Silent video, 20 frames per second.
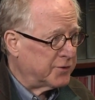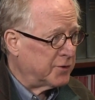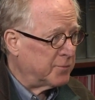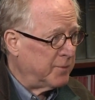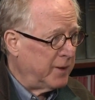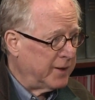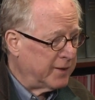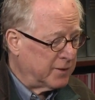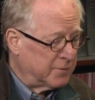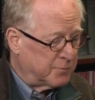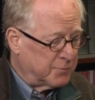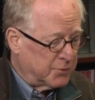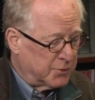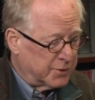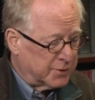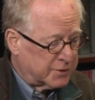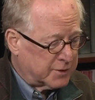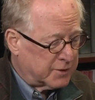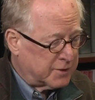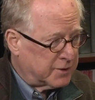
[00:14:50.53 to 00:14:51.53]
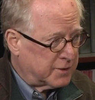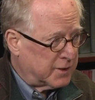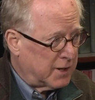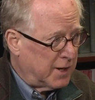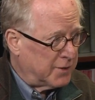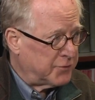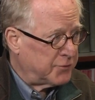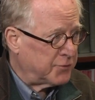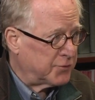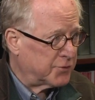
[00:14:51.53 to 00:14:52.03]
to make it more
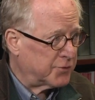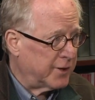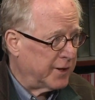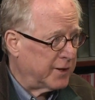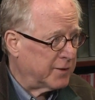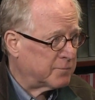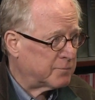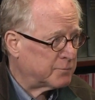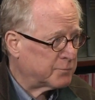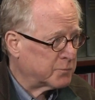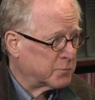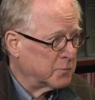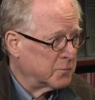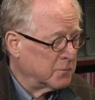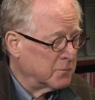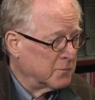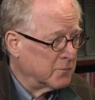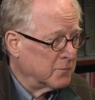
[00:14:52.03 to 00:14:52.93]
concentrated. Ew.